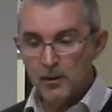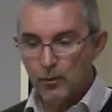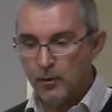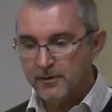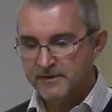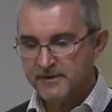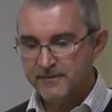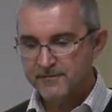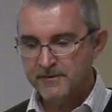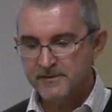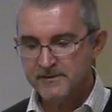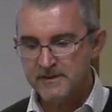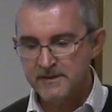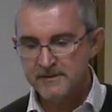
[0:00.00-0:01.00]
what the
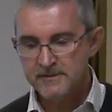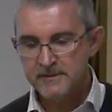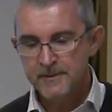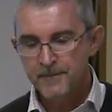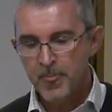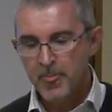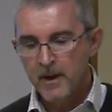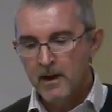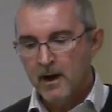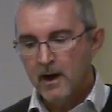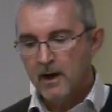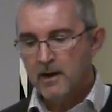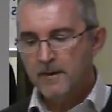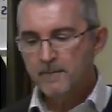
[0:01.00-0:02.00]
difference is.
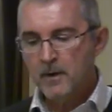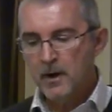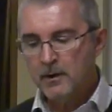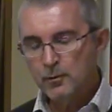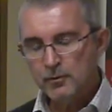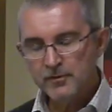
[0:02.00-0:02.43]
And